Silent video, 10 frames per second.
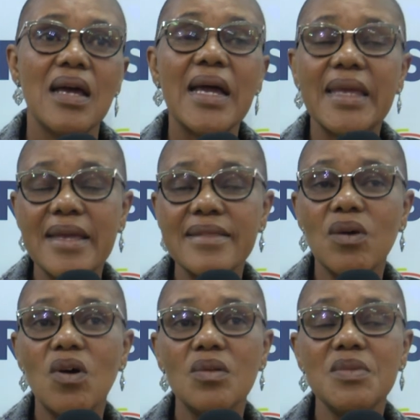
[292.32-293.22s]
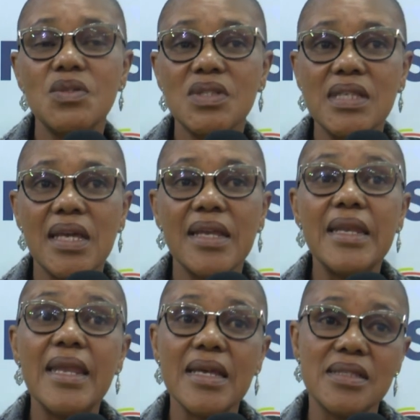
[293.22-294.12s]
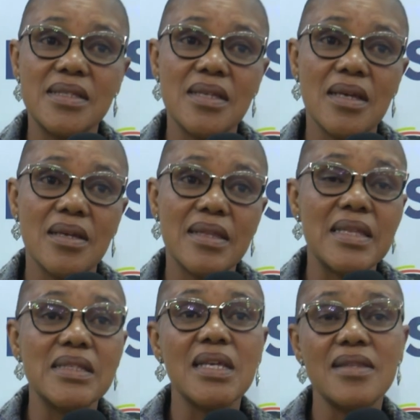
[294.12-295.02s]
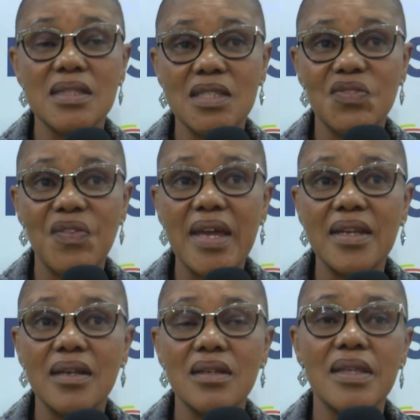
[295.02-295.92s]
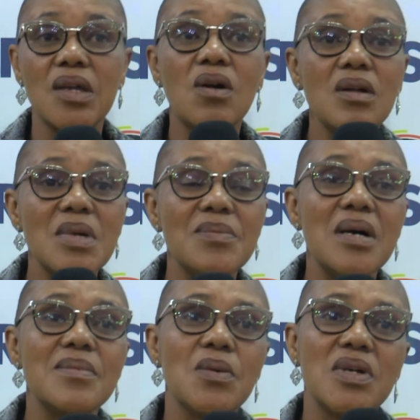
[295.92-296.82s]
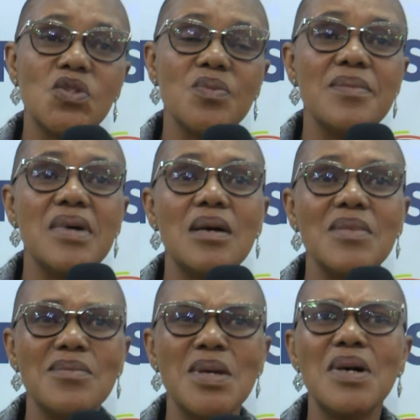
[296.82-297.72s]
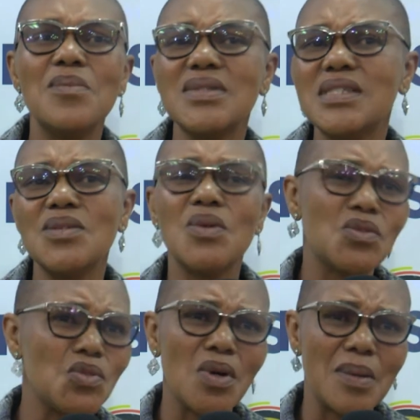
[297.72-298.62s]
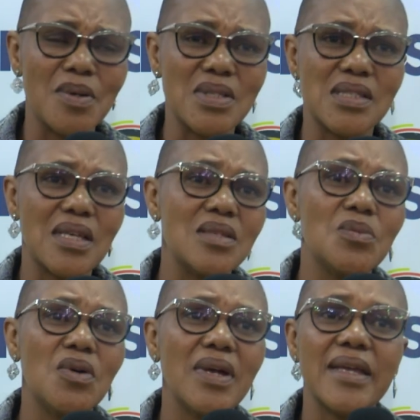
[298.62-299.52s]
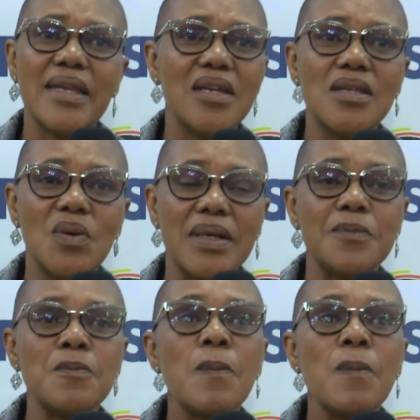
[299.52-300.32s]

Again, they called me to say next year. They say this is final. They called my mom. They went to my mom. And my mom didn't want to talk about this anymore and anyone.